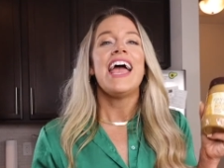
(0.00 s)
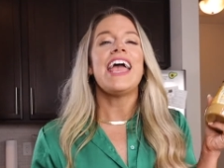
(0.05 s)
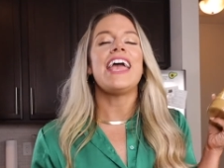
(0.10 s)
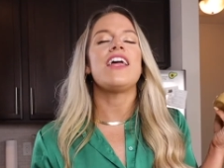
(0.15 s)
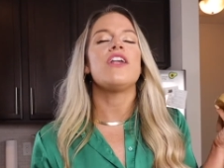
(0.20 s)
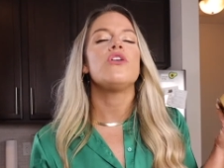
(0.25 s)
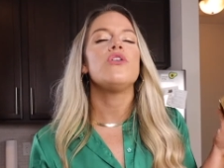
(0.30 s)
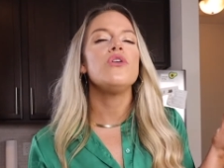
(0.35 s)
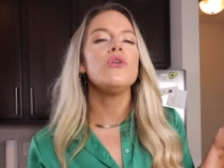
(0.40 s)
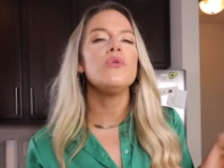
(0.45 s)

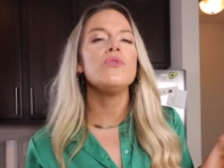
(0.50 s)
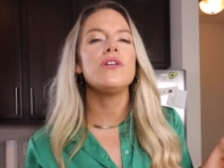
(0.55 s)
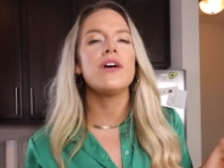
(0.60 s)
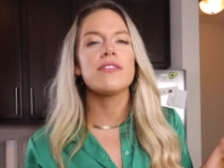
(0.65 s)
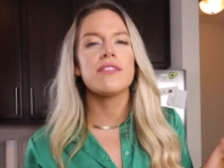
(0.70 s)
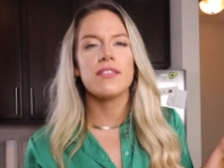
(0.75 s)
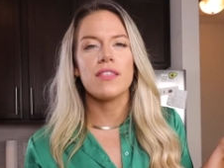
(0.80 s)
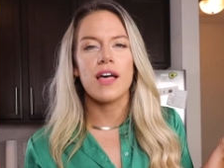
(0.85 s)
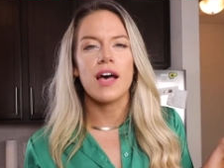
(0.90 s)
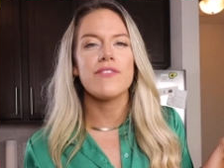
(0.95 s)
And who
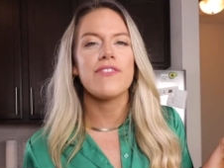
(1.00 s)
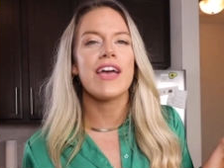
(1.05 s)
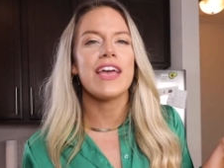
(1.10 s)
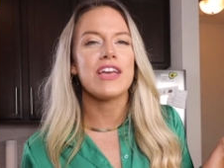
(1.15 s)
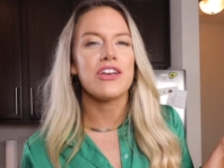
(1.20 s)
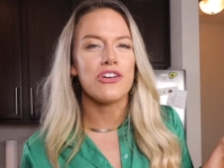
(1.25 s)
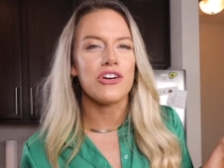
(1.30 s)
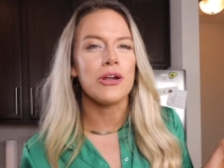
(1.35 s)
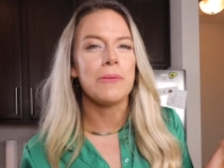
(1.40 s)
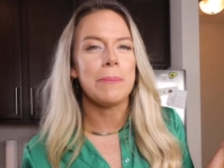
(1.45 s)
doesn't love
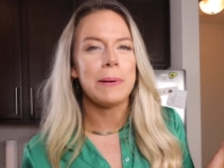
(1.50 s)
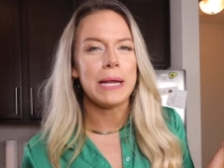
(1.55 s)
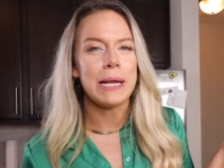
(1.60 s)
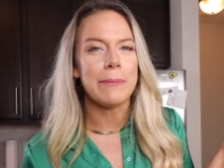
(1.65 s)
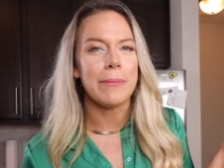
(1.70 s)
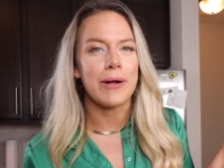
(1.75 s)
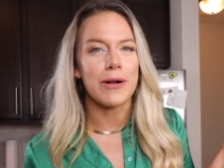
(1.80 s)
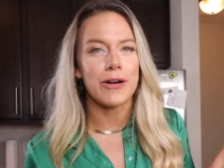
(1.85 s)
a good peanut